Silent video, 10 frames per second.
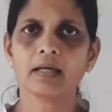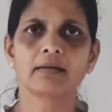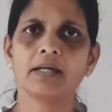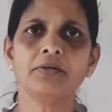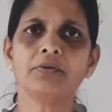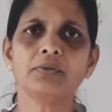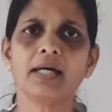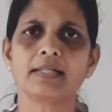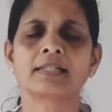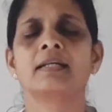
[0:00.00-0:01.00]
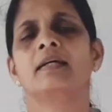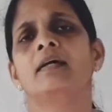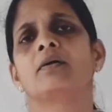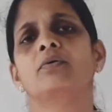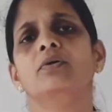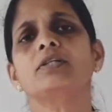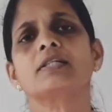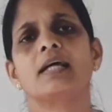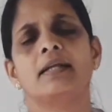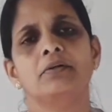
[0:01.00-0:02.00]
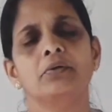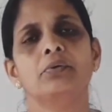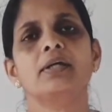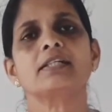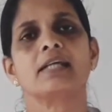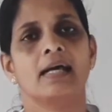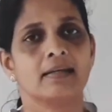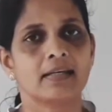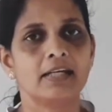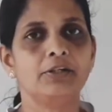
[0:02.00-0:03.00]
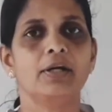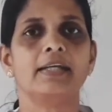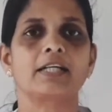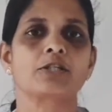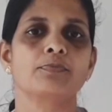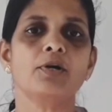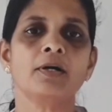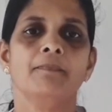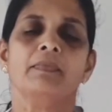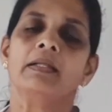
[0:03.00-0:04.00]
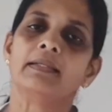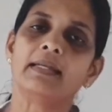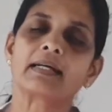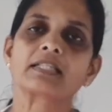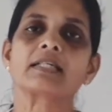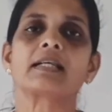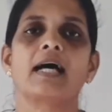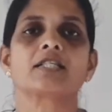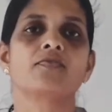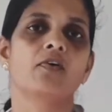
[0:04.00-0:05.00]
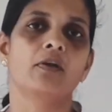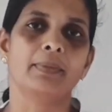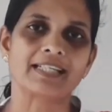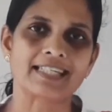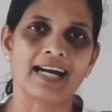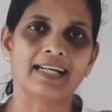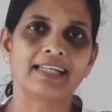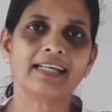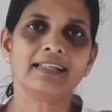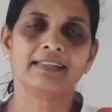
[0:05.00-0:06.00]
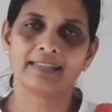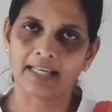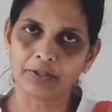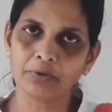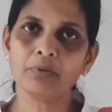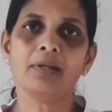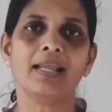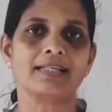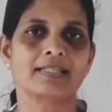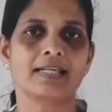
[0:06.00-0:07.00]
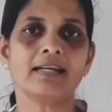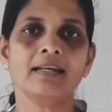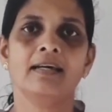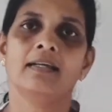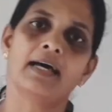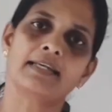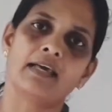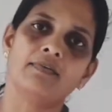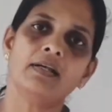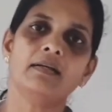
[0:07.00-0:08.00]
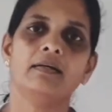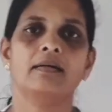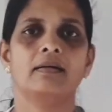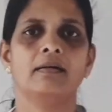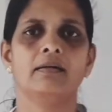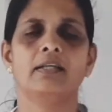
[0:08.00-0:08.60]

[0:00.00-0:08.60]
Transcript: can you do that? Good, and do it and read your textbook. In the next class we will be starting the new lesson that I will